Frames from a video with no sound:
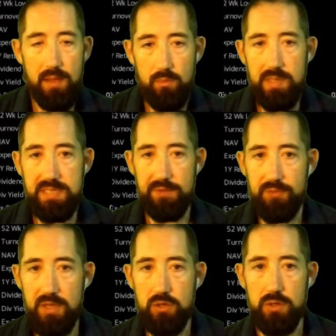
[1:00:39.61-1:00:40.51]
we
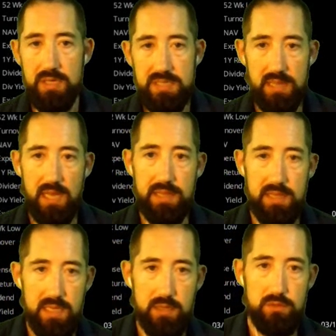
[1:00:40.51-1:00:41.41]
definitely could because I like the
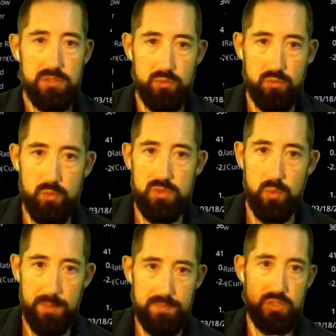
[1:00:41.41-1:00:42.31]

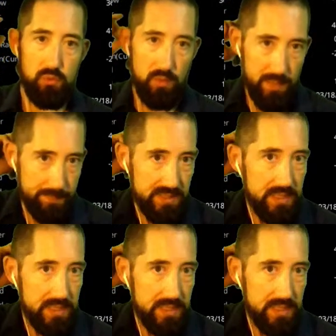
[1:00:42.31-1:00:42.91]
Thinkorswim script.